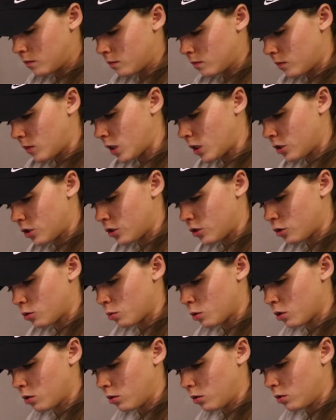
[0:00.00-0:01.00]
There's a
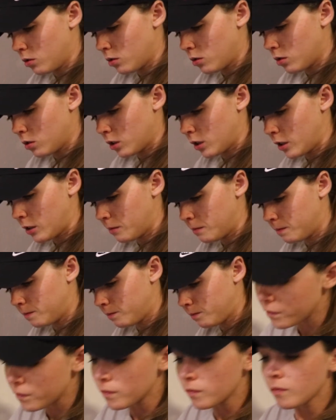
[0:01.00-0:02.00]
swirl. Okay.
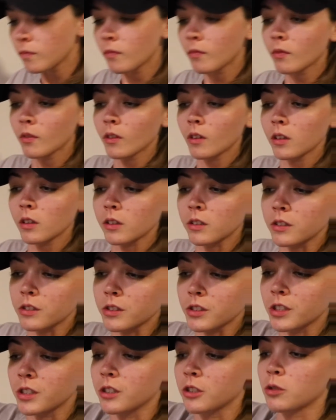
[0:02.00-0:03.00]
You can
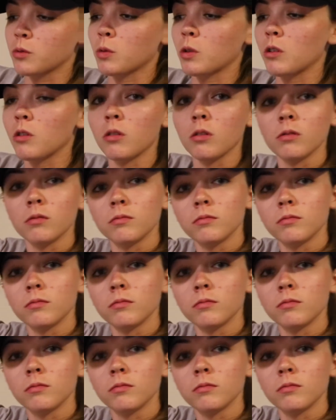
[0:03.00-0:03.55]
see the swirl